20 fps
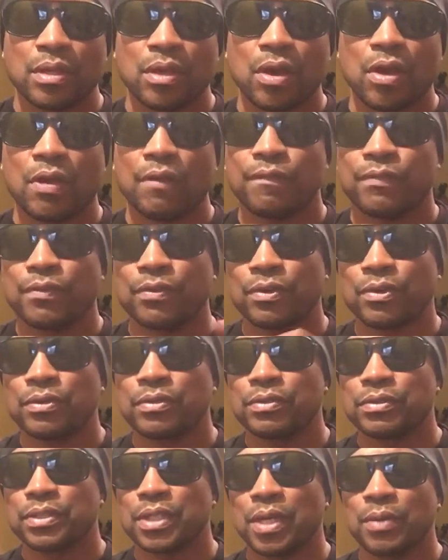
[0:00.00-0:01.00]
offer
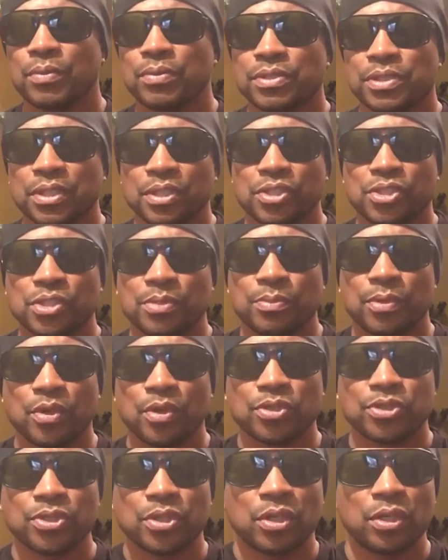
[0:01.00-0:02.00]
that was sent to
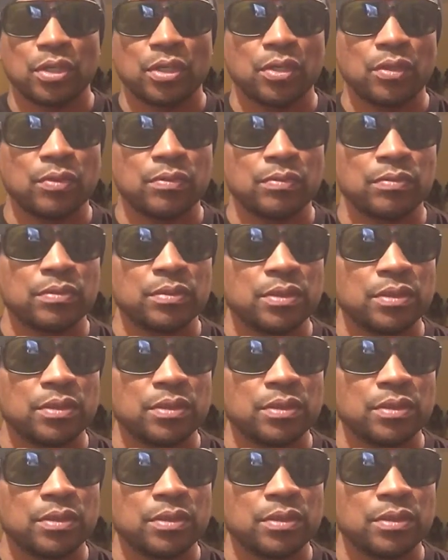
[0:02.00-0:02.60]
Jermall Charlo